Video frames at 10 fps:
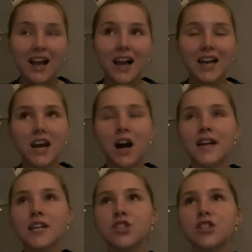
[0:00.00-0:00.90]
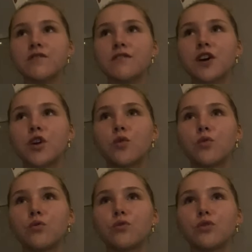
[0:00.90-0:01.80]
And I just
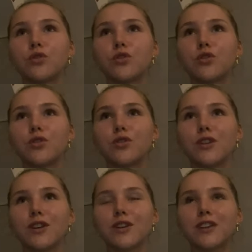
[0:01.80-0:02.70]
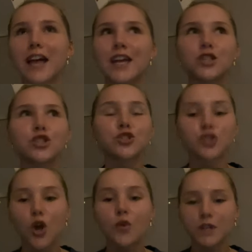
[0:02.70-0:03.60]
feel like
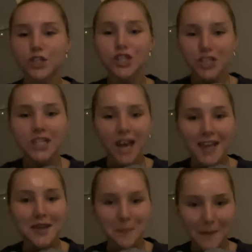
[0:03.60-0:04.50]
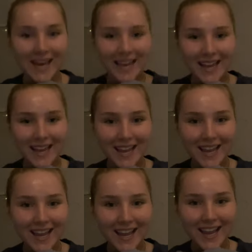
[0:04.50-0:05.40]
so much just like me,
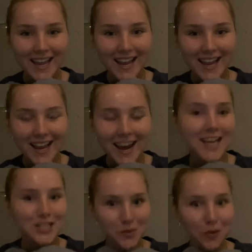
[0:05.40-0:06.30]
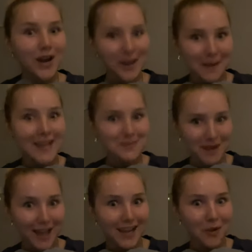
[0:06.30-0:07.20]
like to the point it makes me
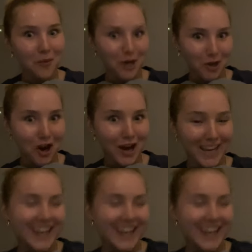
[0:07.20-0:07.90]
like want to cry.